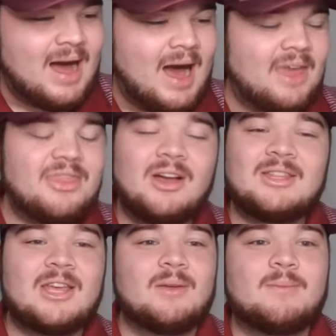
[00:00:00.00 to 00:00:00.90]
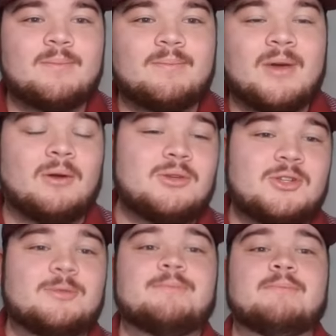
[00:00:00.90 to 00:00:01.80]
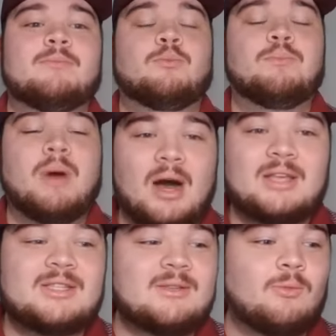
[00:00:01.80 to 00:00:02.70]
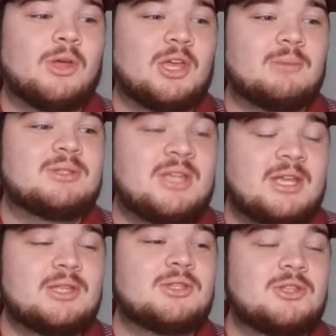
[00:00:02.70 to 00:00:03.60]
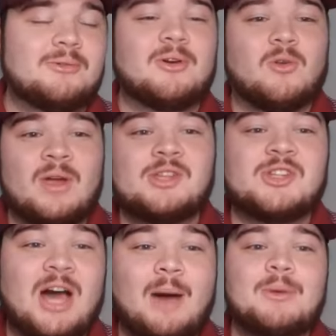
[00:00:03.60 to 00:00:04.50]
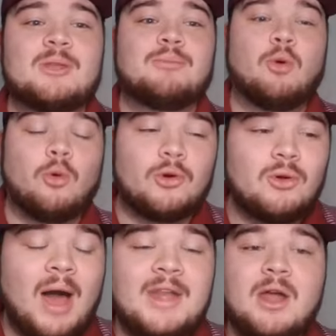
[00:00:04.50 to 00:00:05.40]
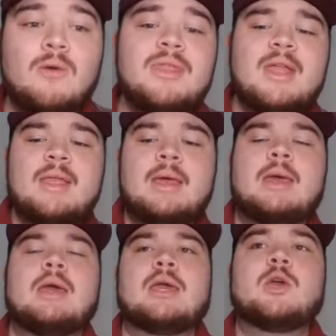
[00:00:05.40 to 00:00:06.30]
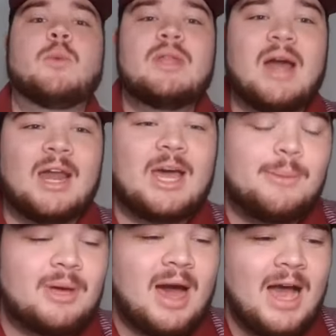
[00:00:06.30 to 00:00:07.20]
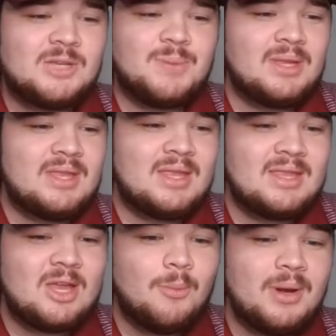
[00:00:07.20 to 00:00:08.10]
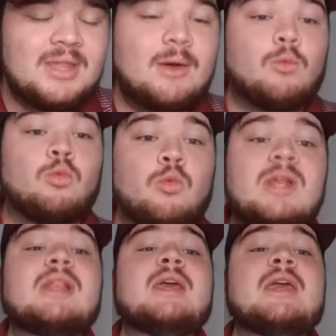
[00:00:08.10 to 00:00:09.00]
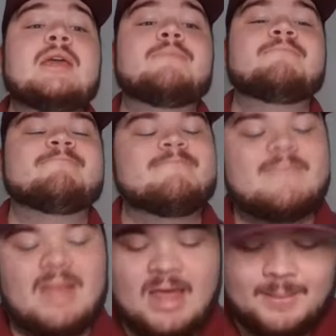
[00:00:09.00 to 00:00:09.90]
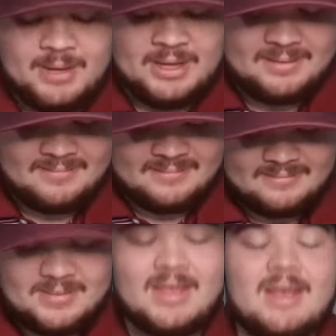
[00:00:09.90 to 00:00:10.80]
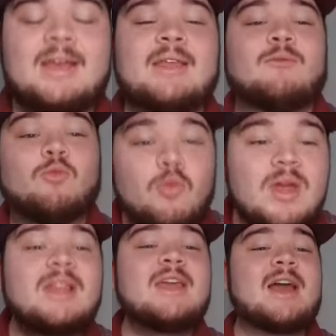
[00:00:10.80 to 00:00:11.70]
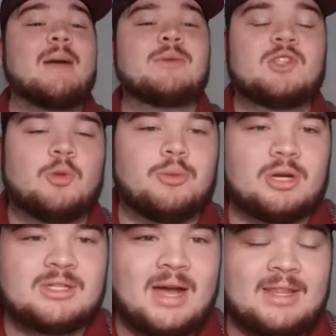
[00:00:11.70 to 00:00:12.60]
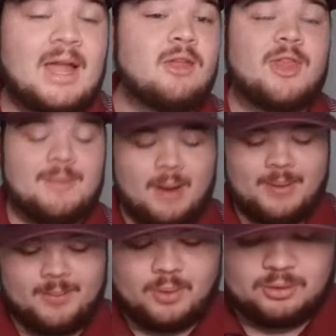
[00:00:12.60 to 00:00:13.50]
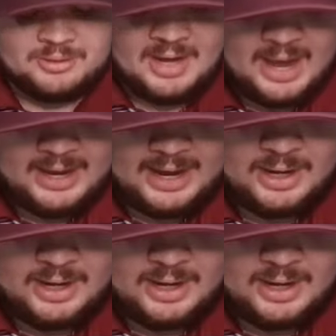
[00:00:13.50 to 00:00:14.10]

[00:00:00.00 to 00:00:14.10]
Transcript: I thought that Coach Buzz Williams didn't do a great job in the portal. I know that he went and got a couple guys, but nobody that really, and I mean, that really got me super excited. I know that might be a bold take.